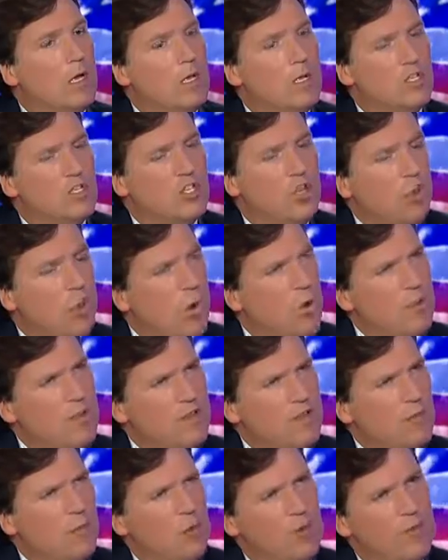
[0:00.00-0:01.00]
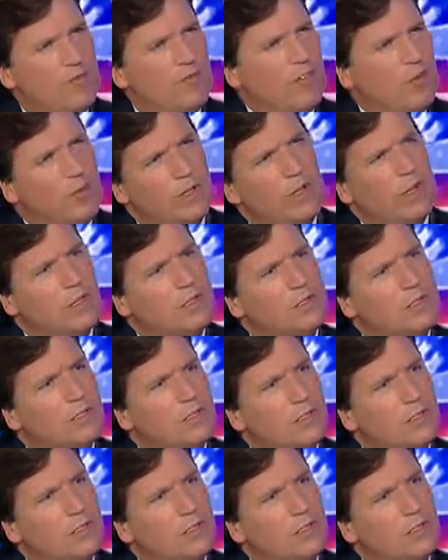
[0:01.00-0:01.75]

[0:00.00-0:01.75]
So what would be the point of doing this?